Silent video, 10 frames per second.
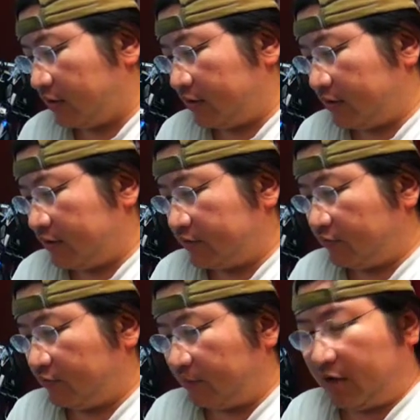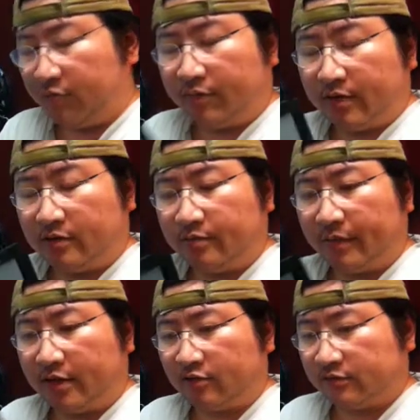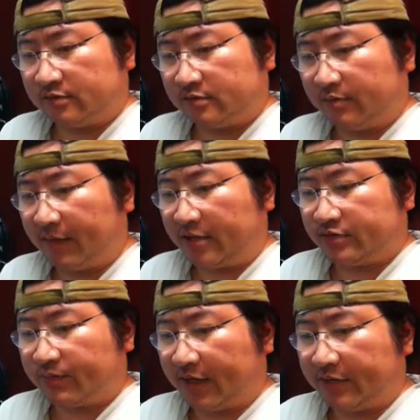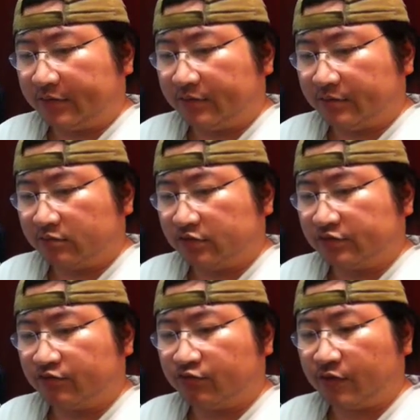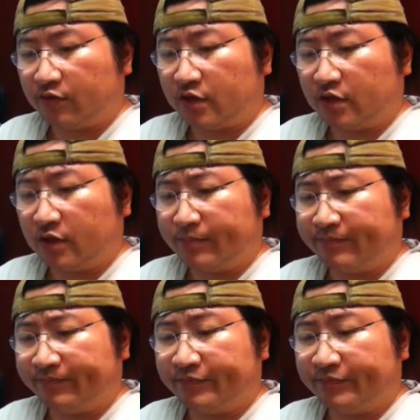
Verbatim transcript: and the mouth pa mouth mouse pad wasn't very um,